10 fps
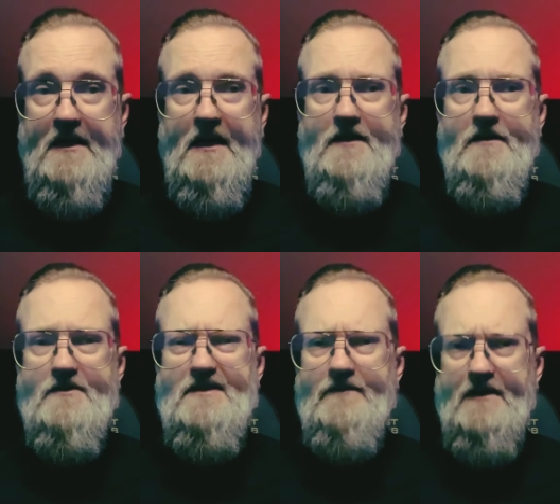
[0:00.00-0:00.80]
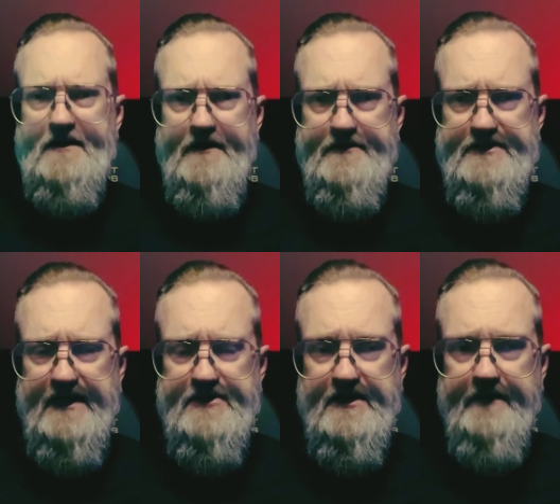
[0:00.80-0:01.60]
And then there's even another
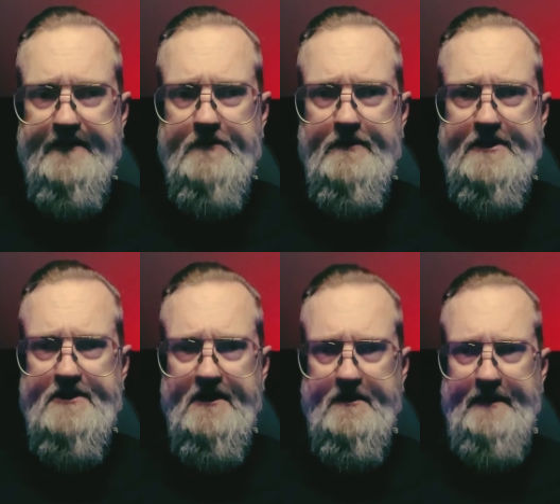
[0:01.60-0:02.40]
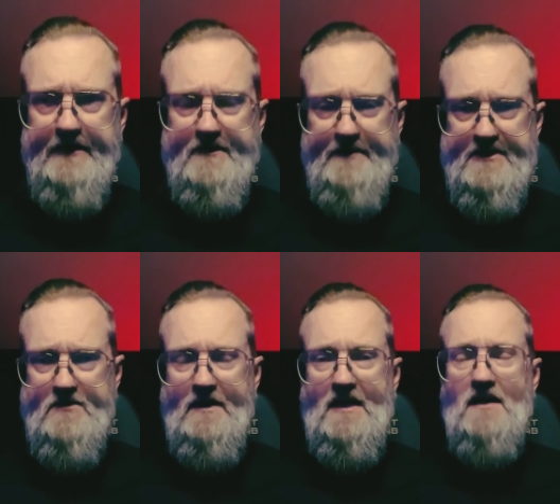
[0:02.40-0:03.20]
section of it where they talk about the best
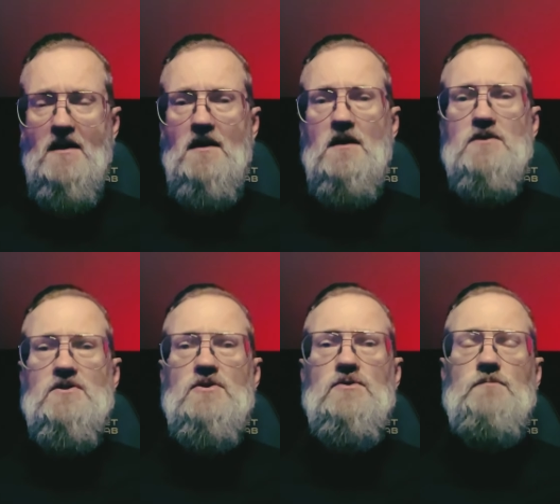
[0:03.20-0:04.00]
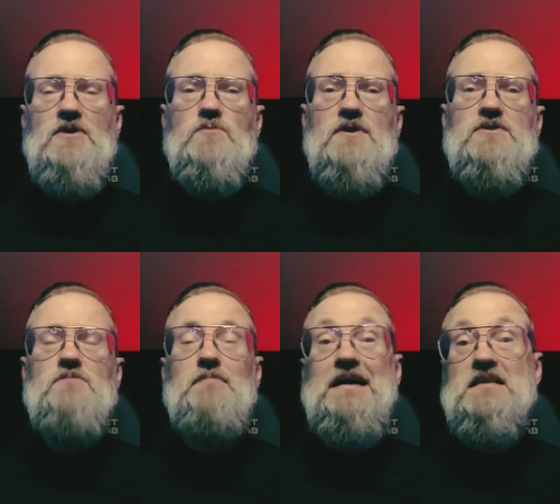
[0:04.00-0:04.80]
way to best ways to
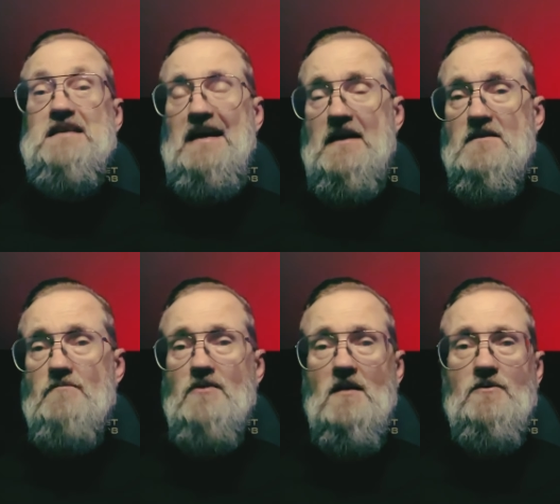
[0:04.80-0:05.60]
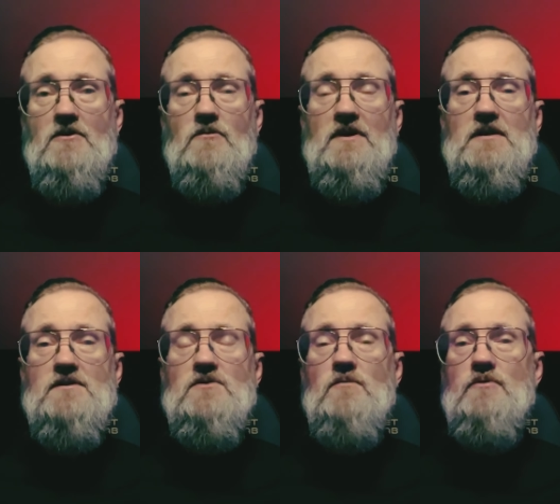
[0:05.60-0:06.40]
meditate, proper ways
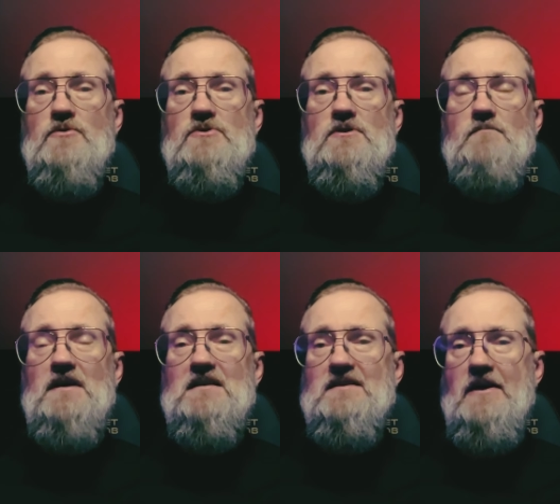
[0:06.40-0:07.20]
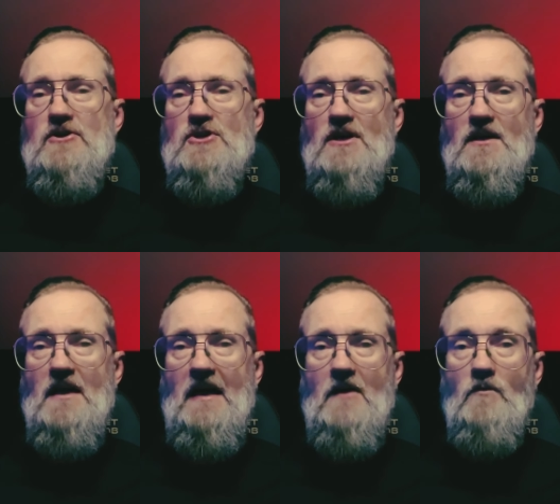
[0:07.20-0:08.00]
to approach meditation,
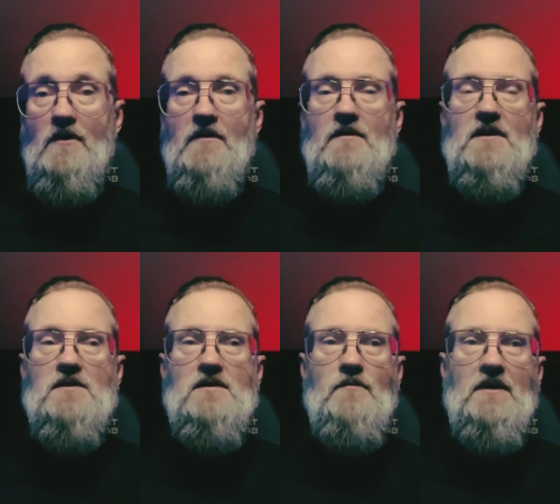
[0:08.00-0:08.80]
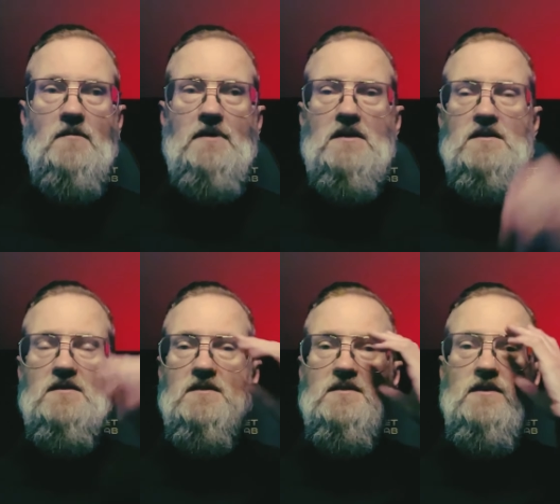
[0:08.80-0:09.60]
and one of the things they recommend is
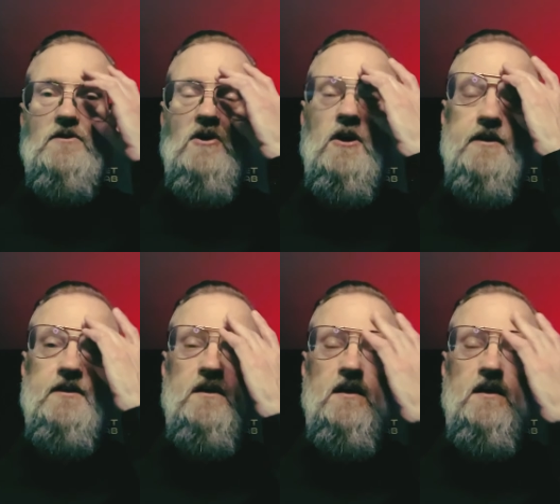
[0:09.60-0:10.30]
to sit on,